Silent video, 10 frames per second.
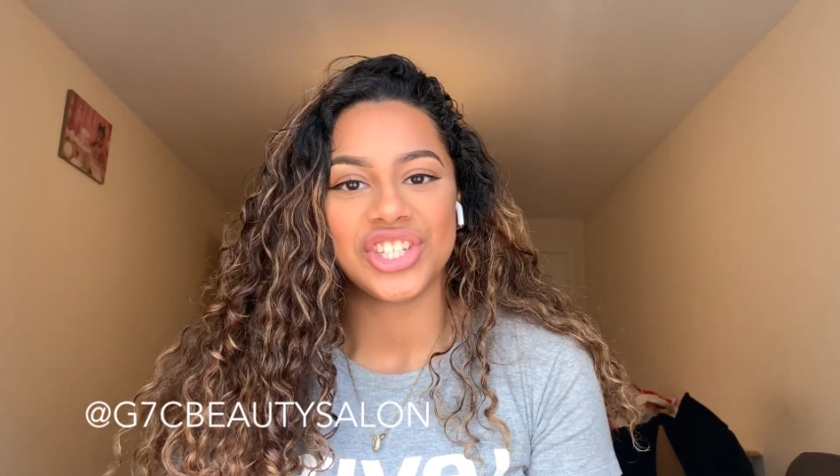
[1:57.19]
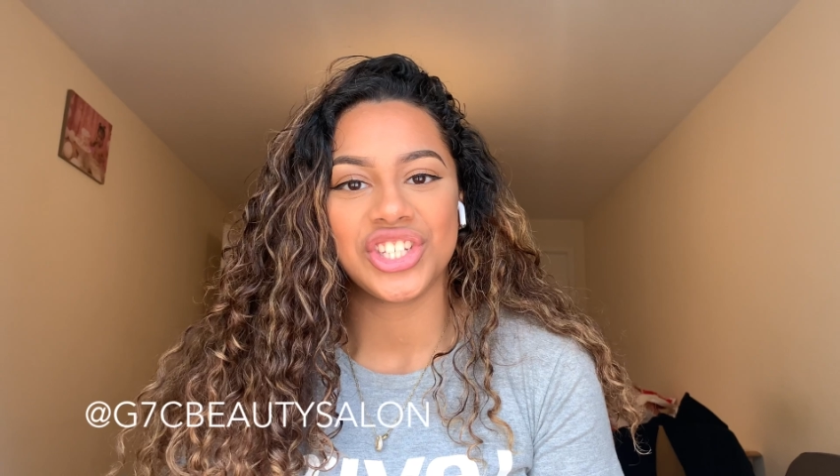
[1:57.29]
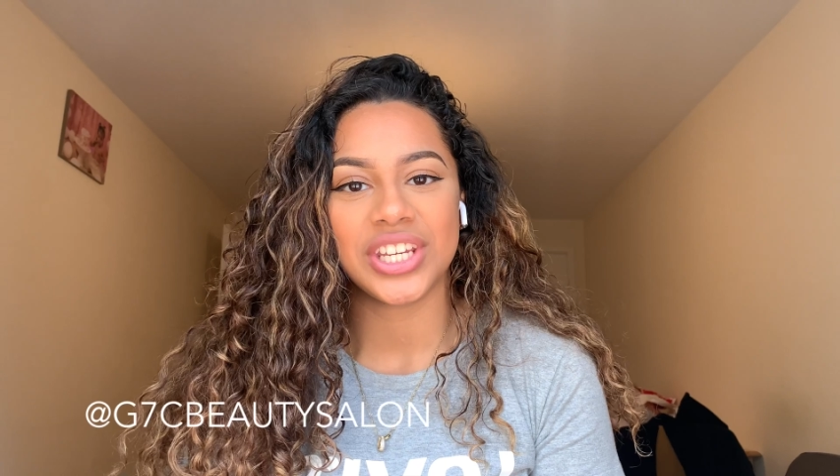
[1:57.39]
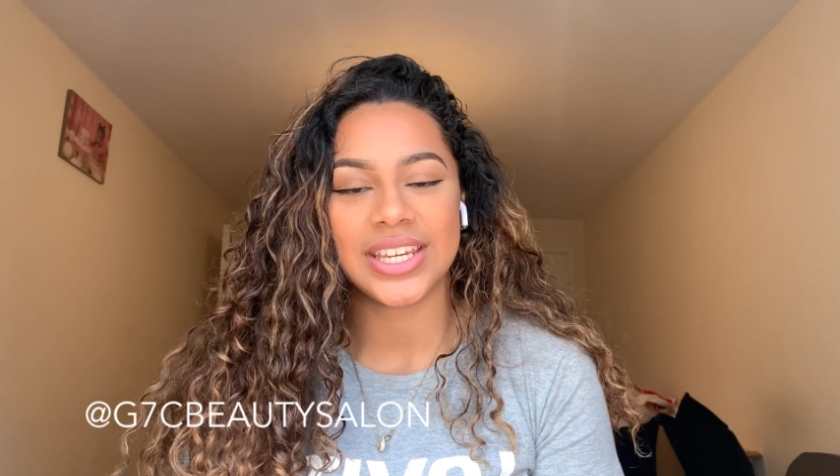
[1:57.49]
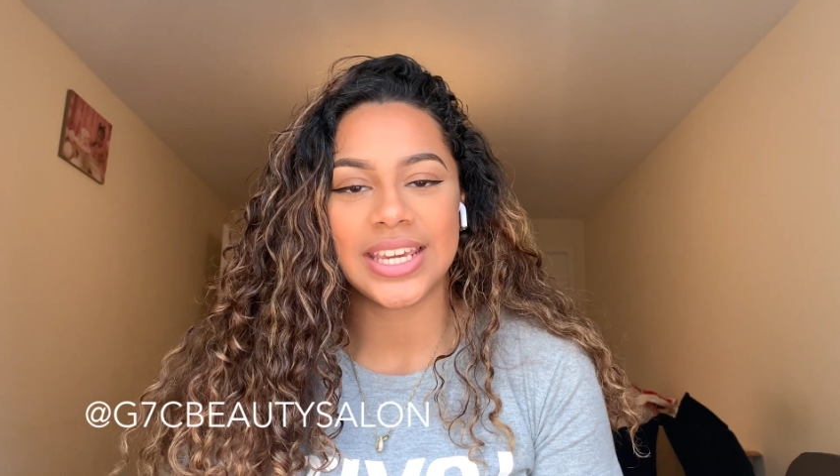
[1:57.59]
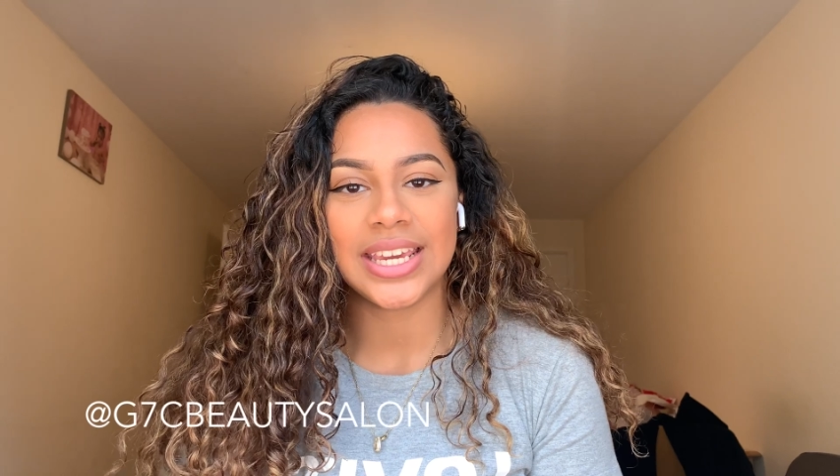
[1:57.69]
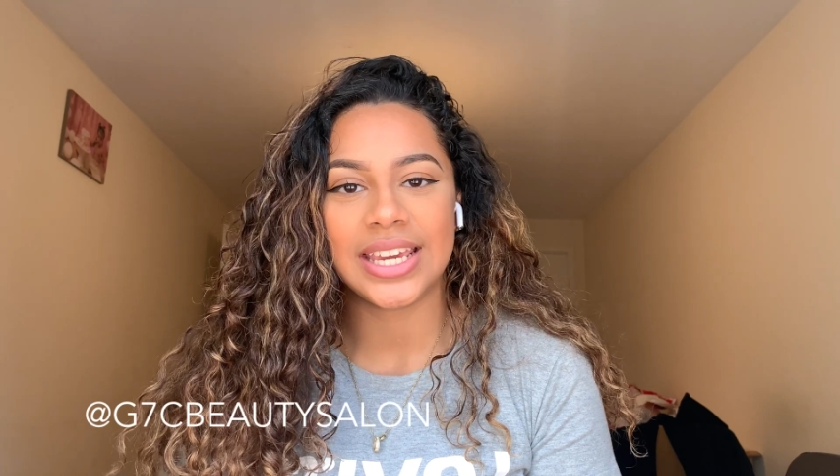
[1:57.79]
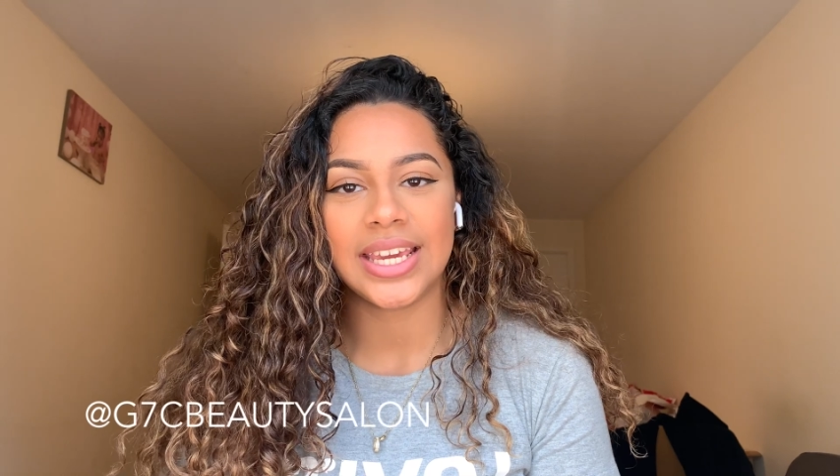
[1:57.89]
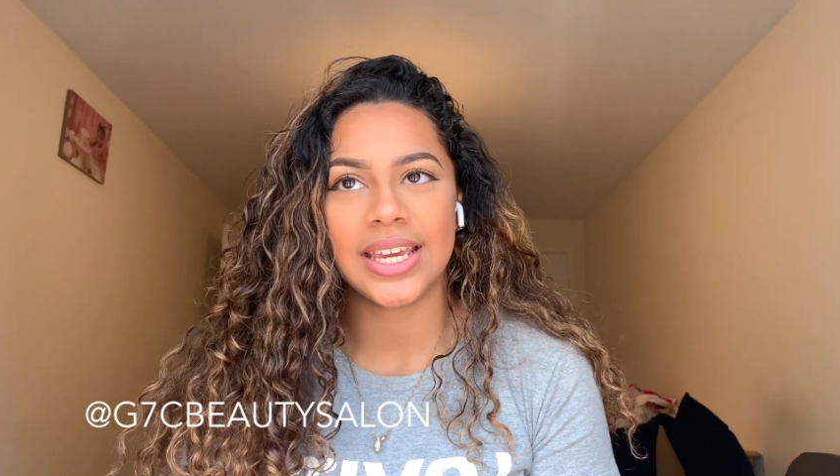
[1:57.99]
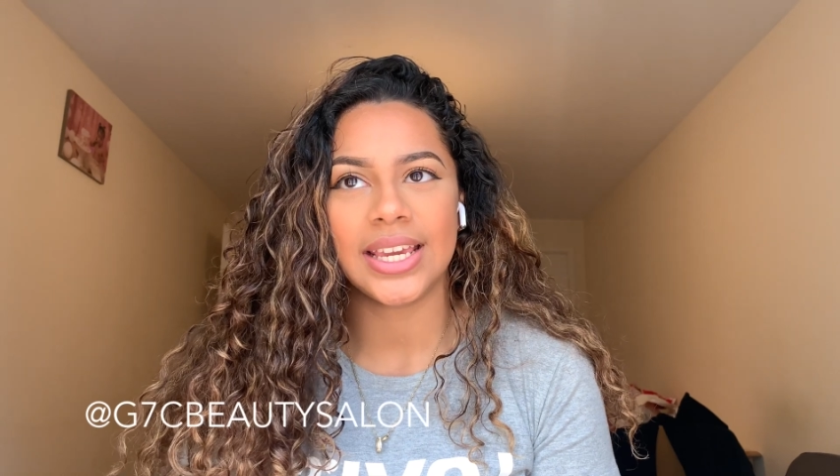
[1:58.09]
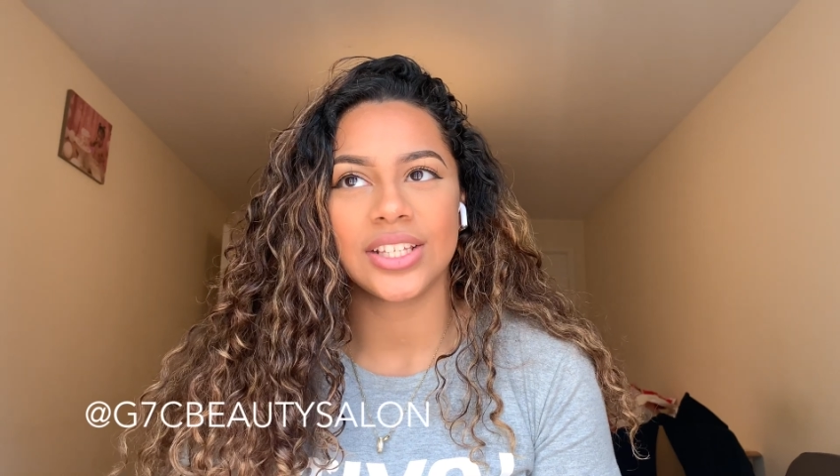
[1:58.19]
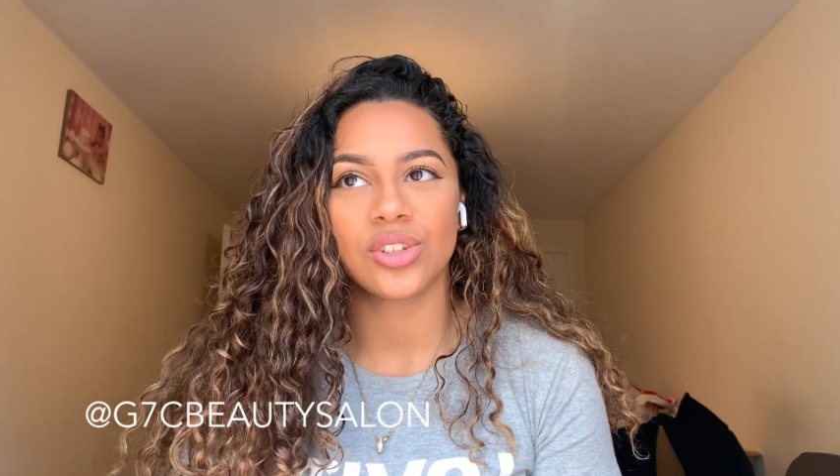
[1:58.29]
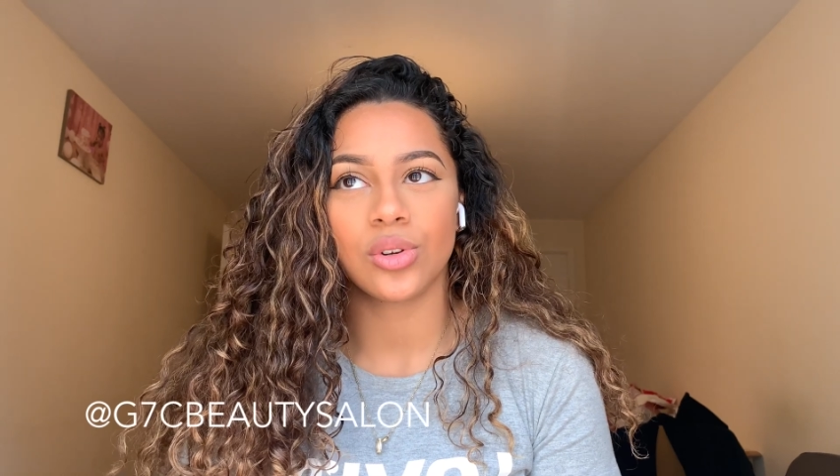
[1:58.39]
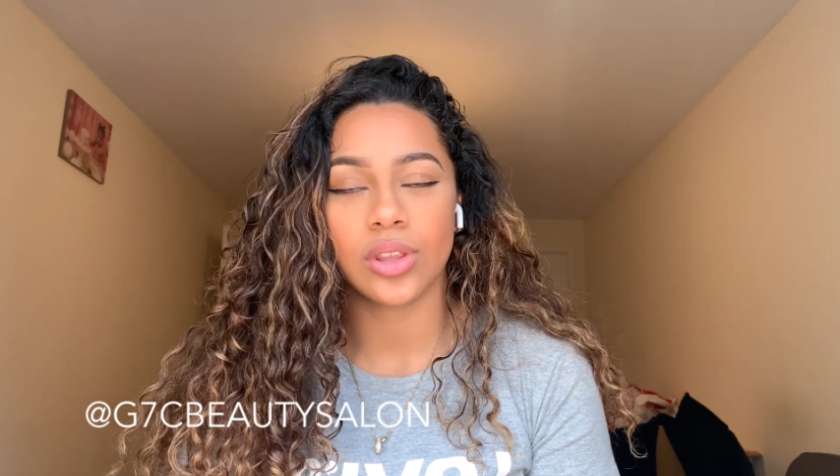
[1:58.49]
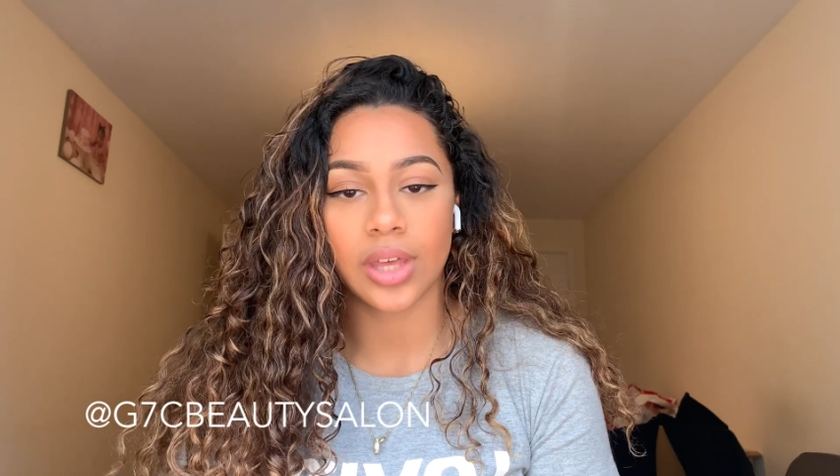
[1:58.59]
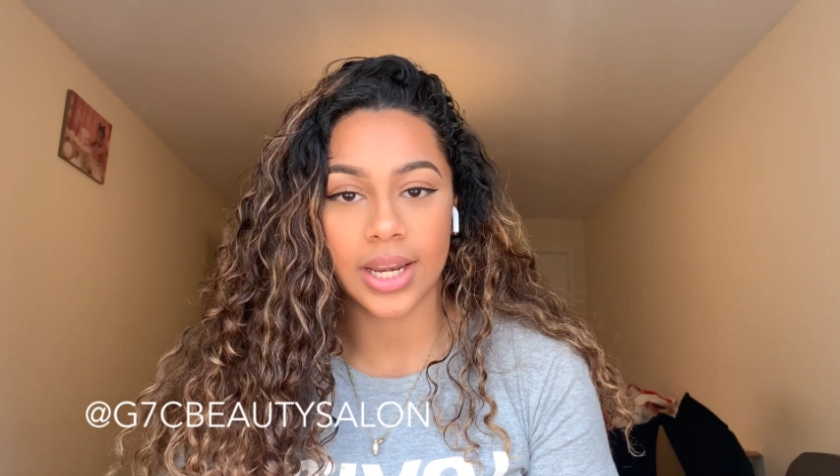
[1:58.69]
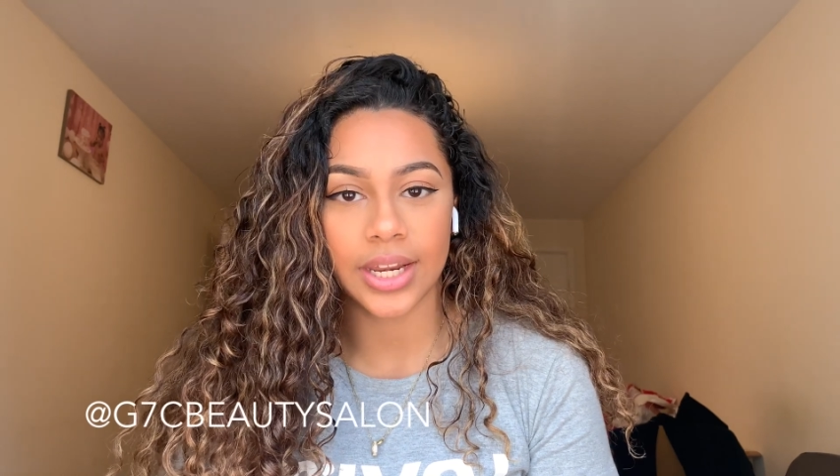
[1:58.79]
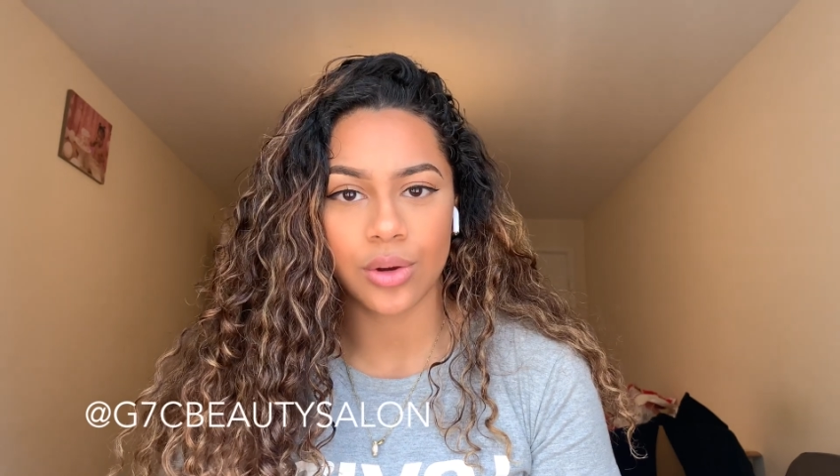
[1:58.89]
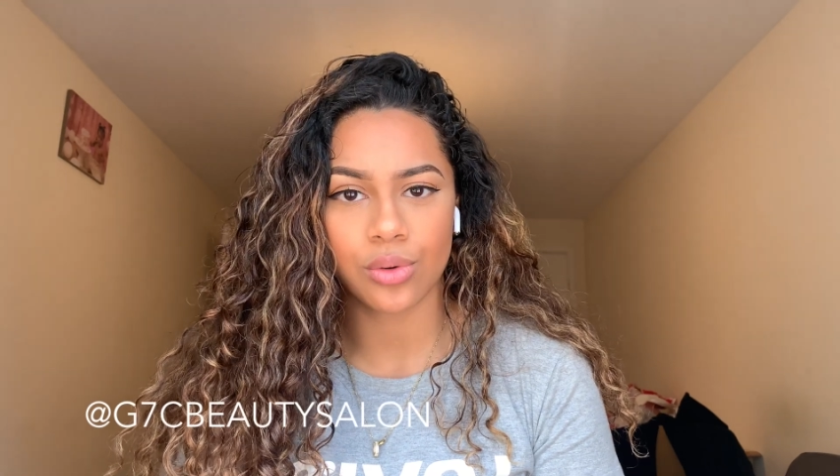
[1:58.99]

the clinic